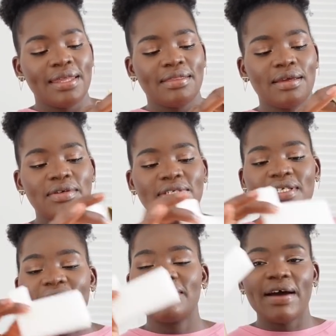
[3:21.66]
There is
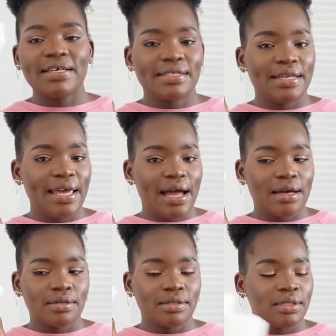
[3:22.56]
this first layer
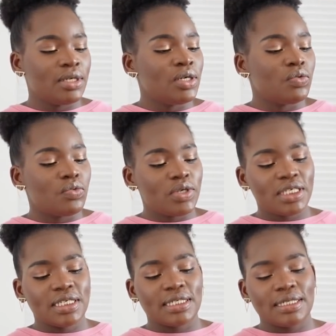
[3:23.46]

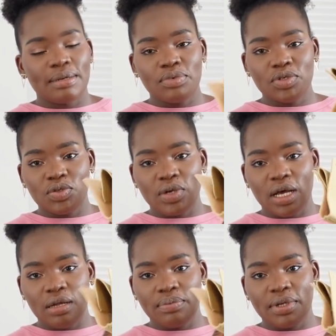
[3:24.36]
which is supposed to
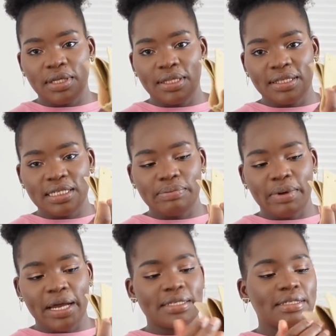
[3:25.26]
help this
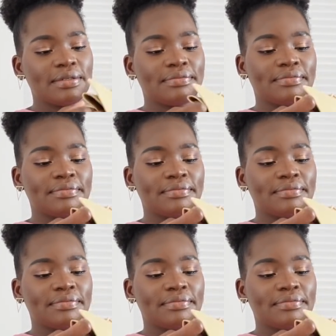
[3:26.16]
part,